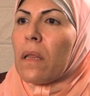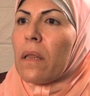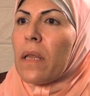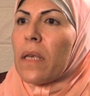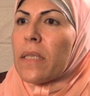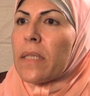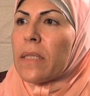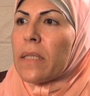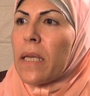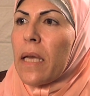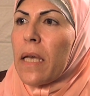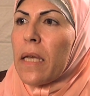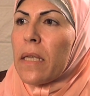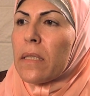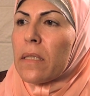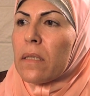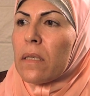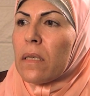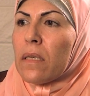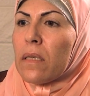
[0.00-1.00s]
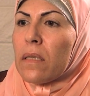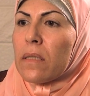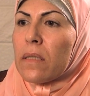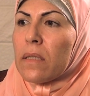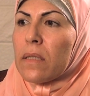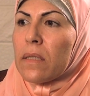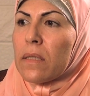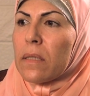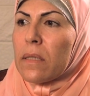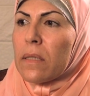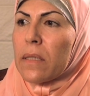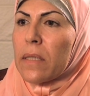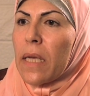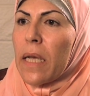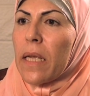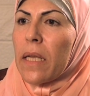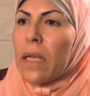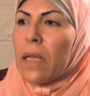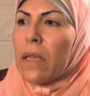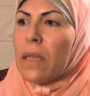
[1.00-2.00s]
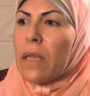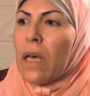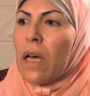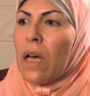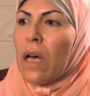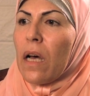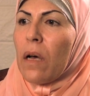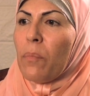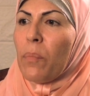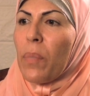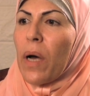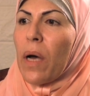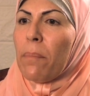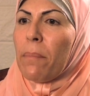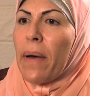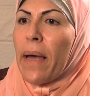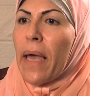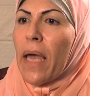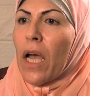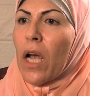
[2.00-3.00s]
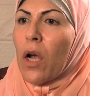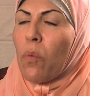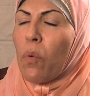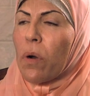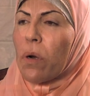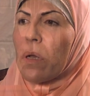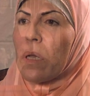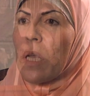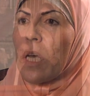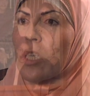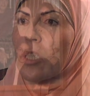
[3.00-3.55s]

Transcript: The state stated that upon my acquittal, I